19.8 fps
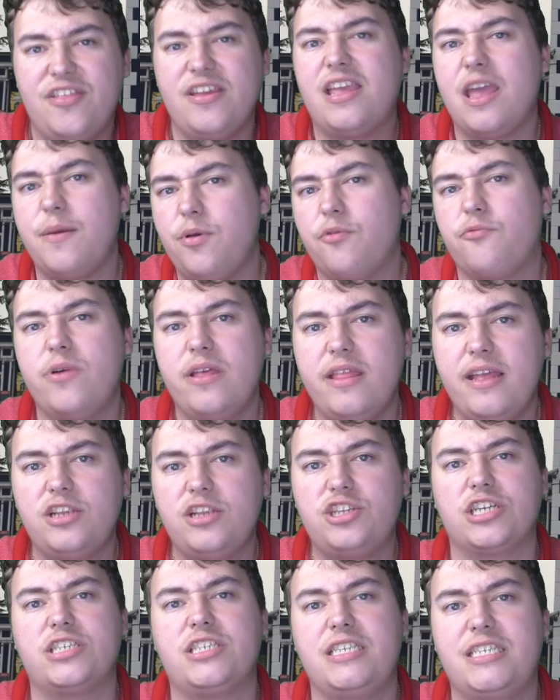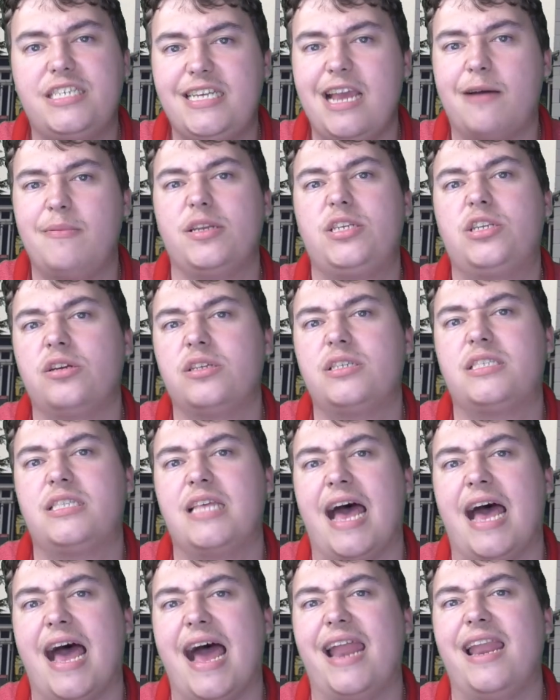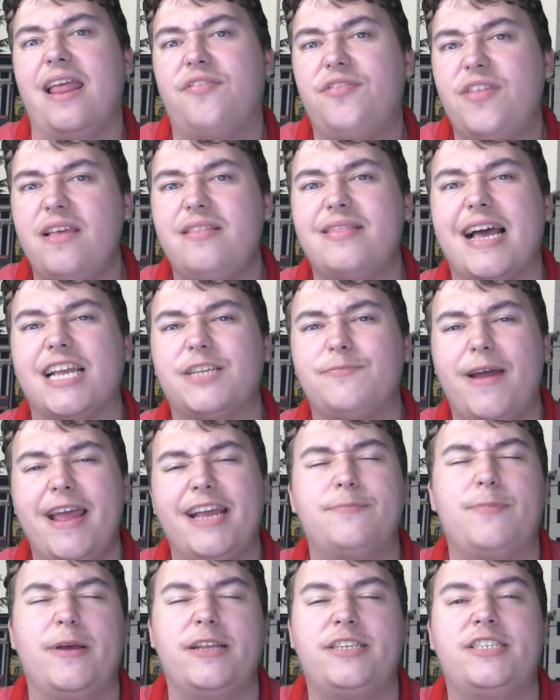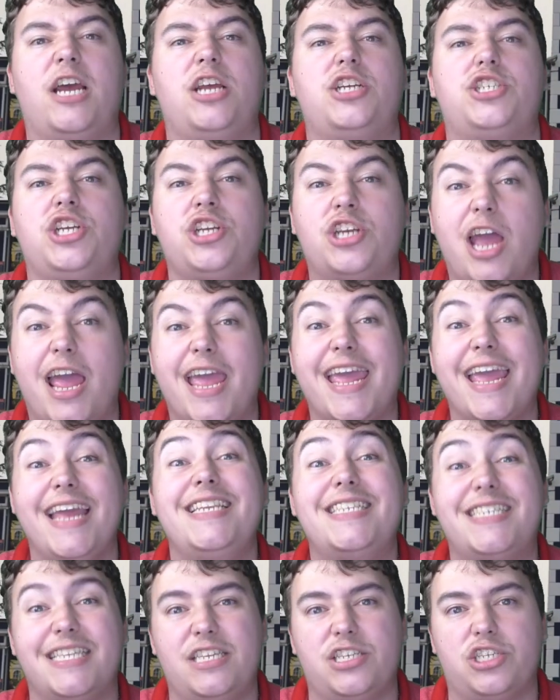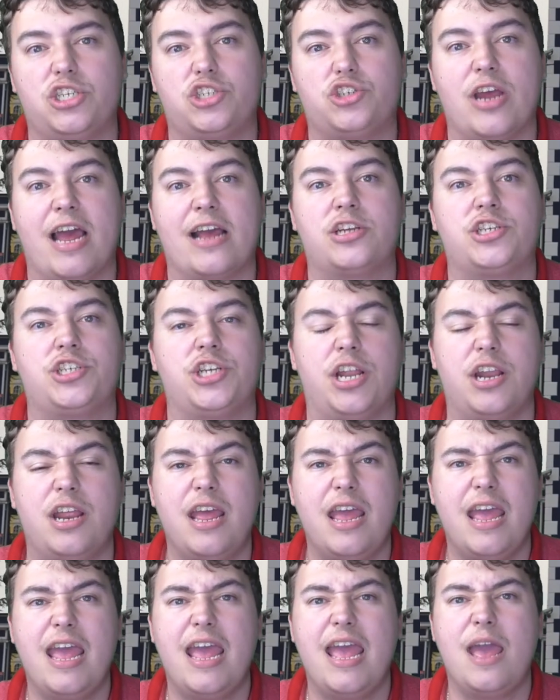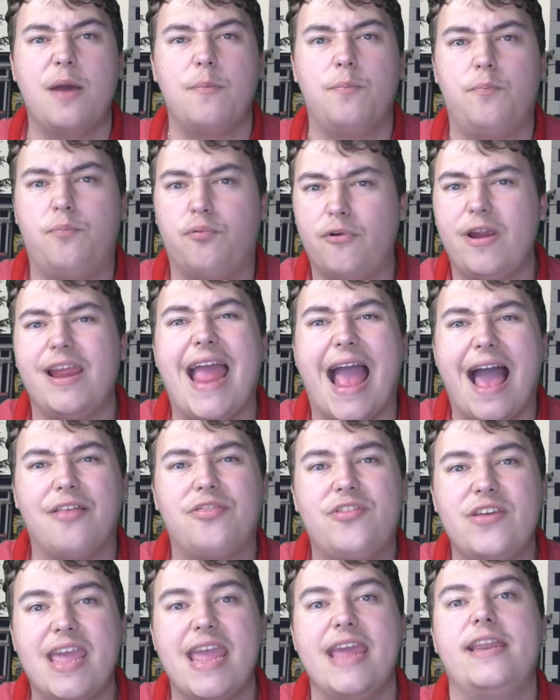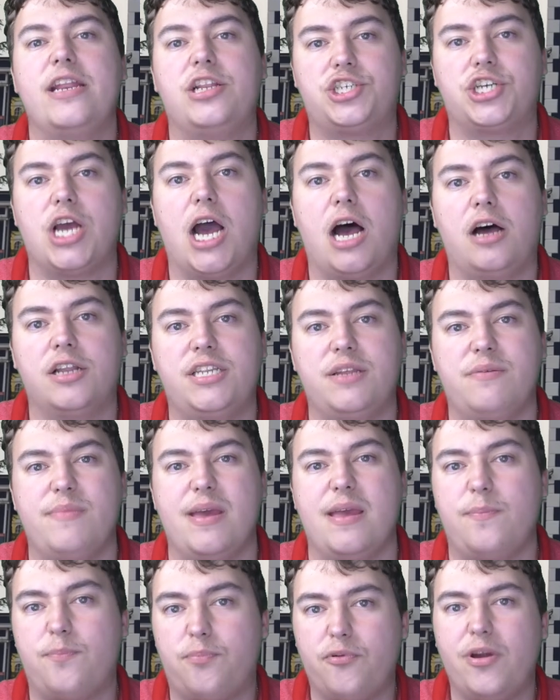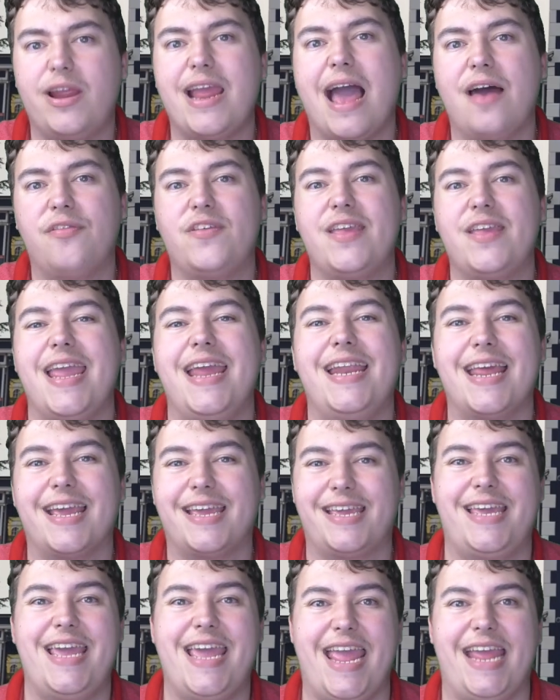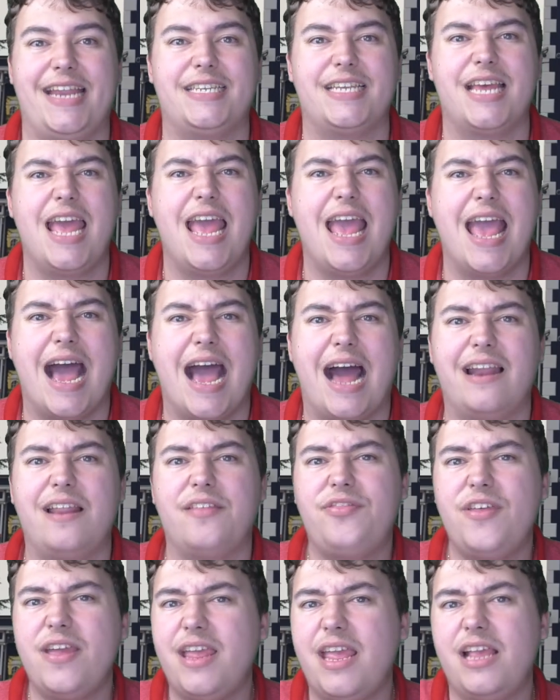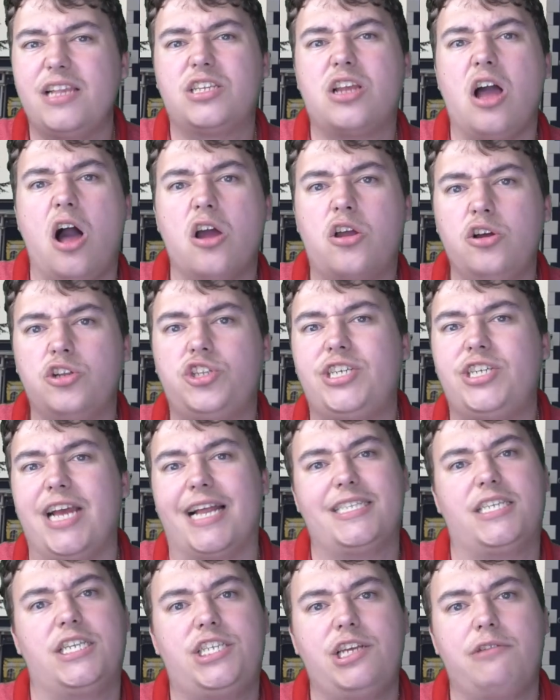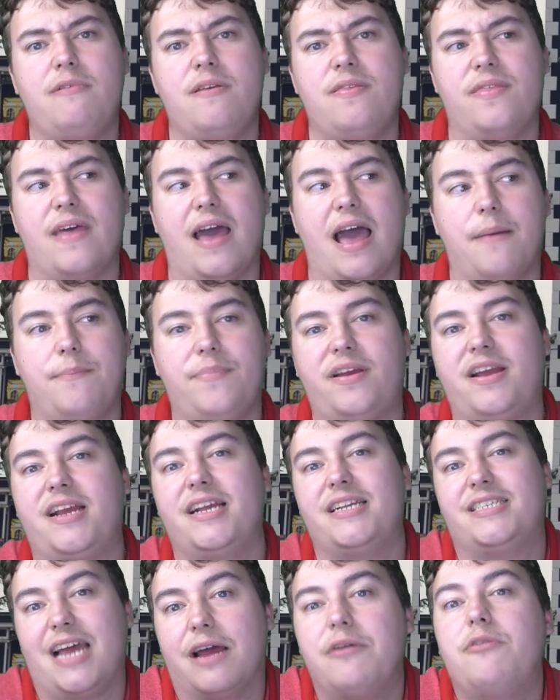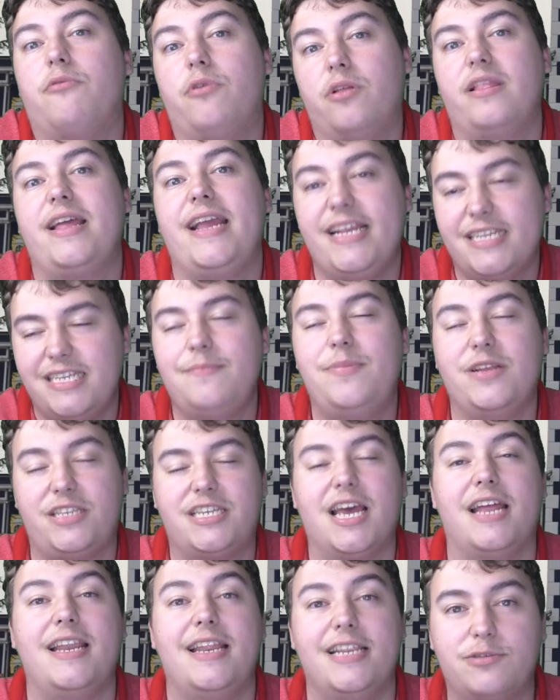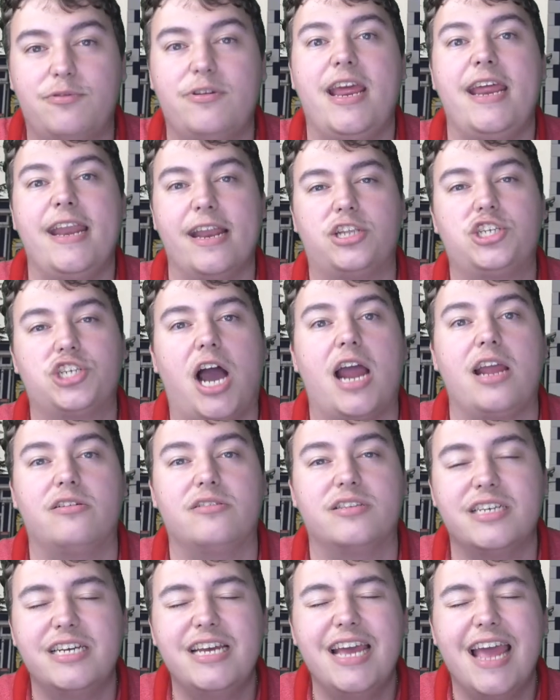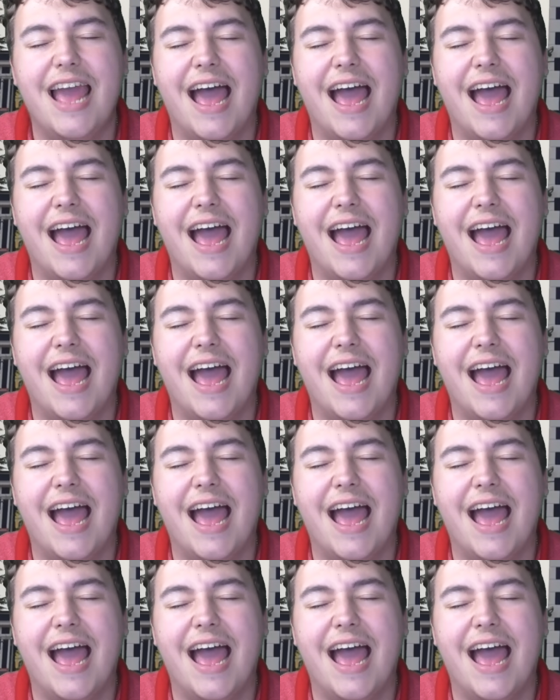think it'd be really interesting to see how it does that, and I think that's my expectation going into this attraction. Bring out the inner child in me, bring out the inner kid, and I think he's got a good chance of doing that, because I will easily be turned into an inner child